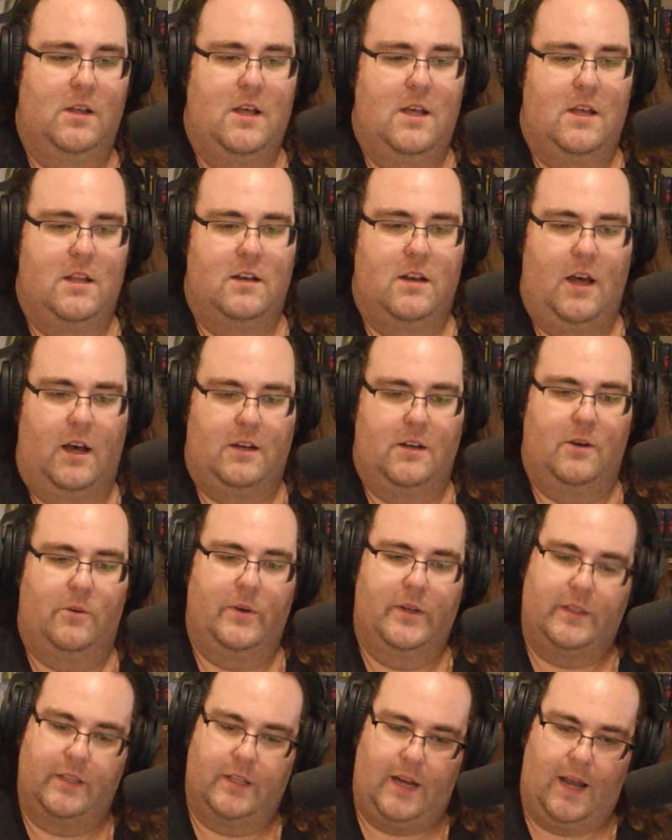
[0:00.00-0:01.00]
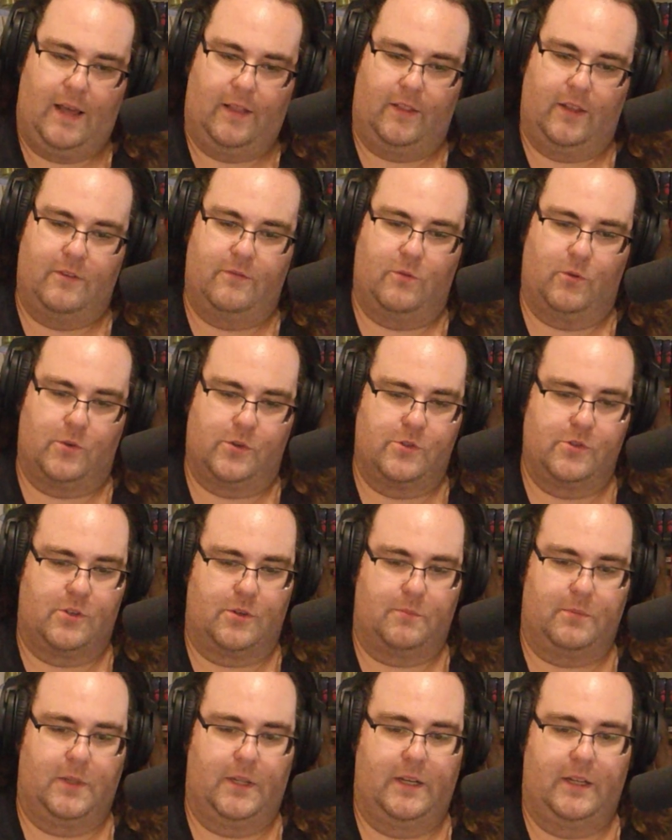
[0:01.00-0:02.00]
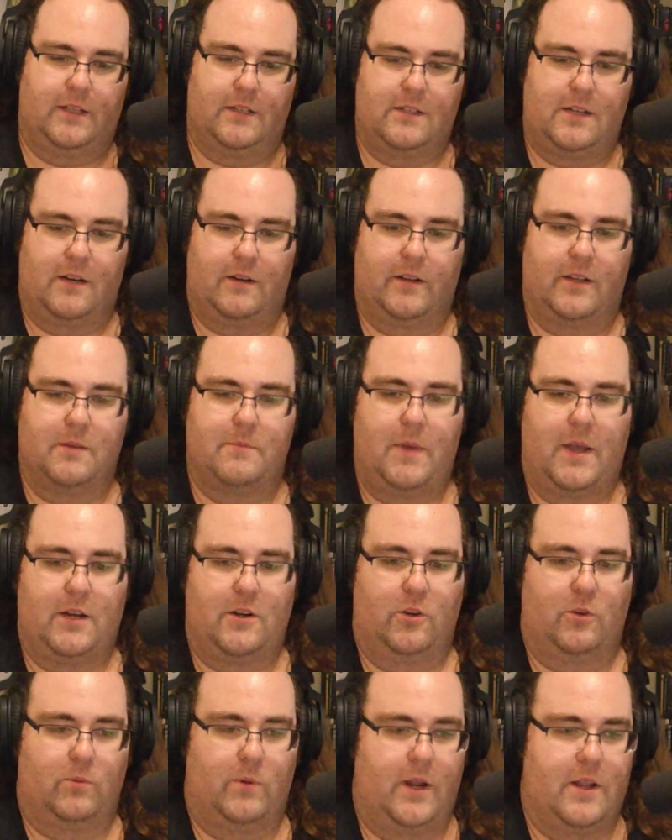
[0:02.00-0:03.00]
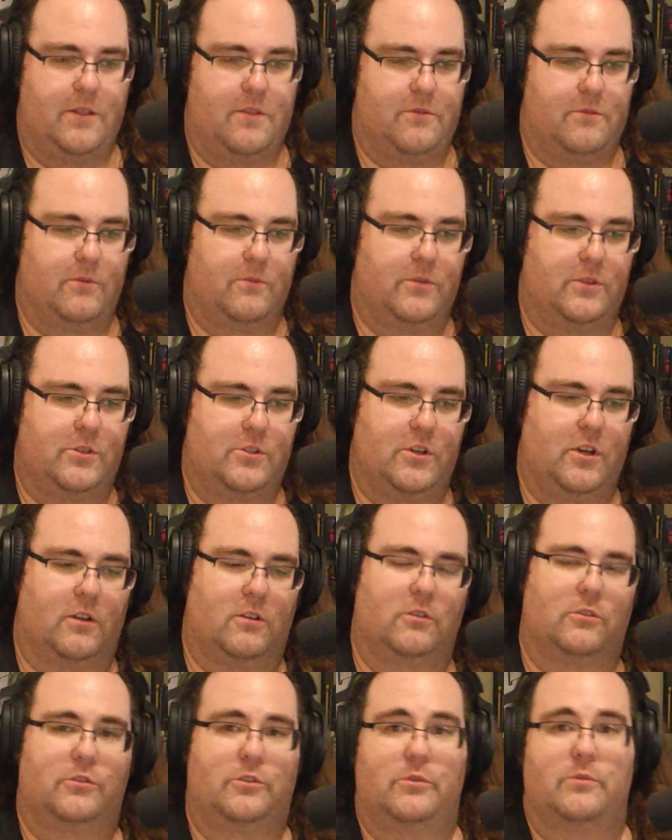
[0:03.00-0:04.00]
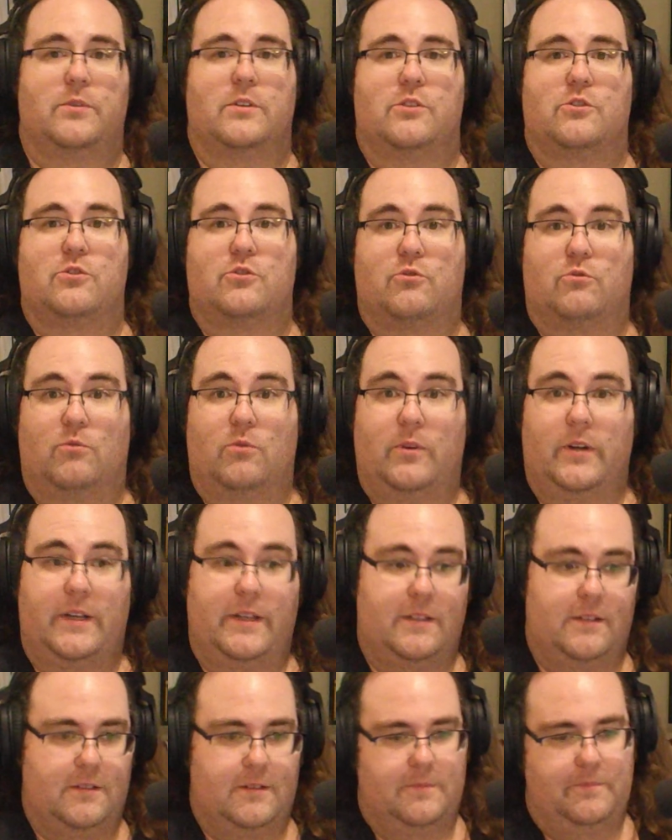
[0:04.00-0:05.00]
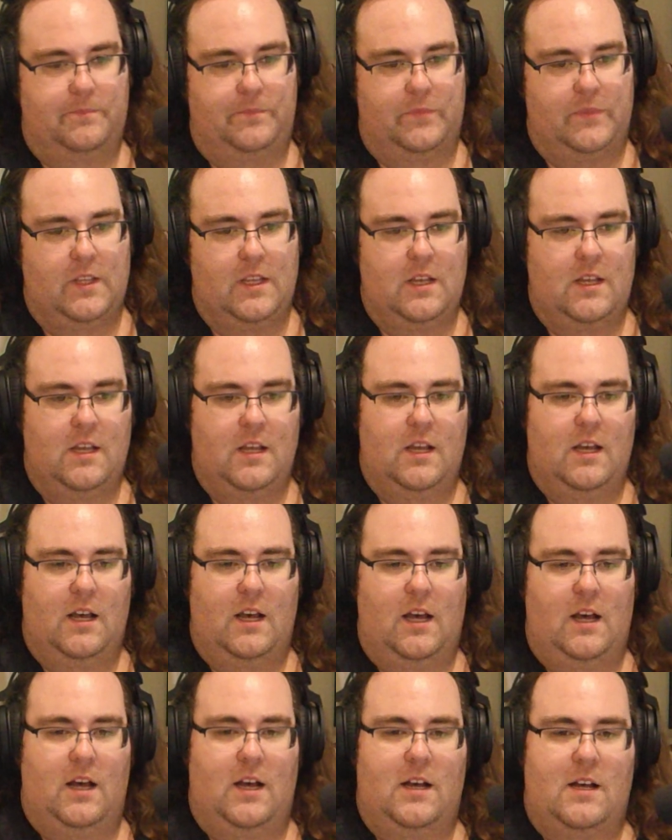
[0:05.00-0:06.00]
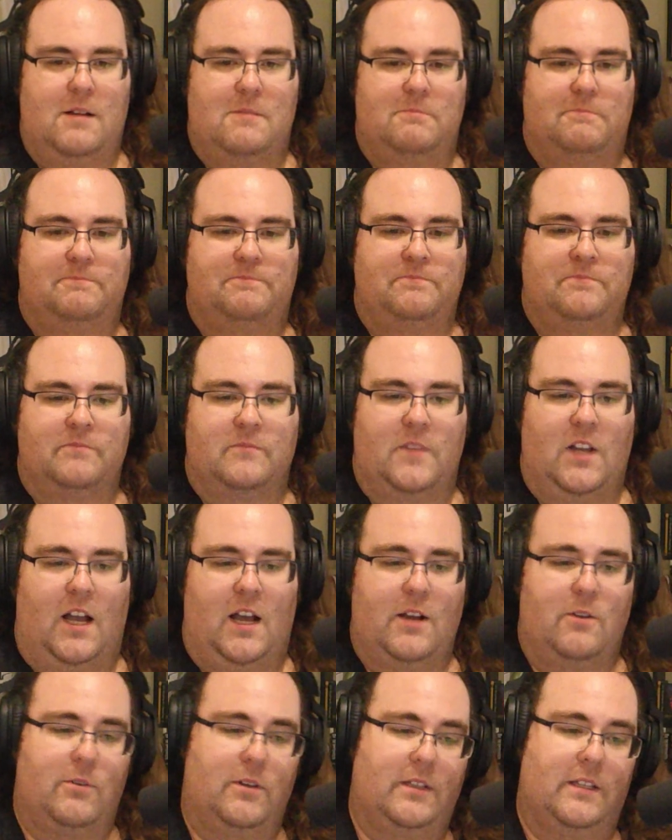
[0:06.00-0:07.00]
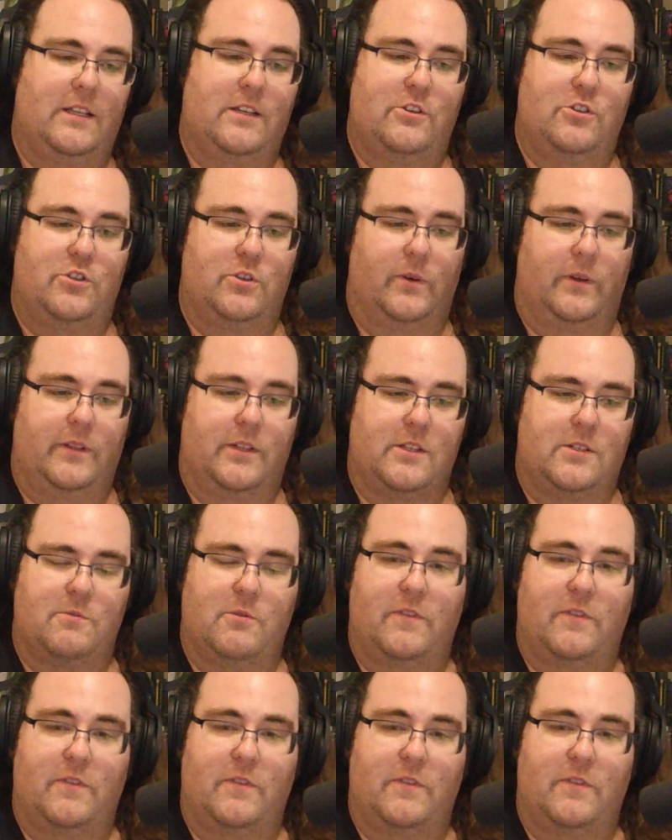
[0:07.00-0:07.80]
not knowing that Allied forces are planning a daring commando raid through the jungle to destroy it. I really enjoyed this movie.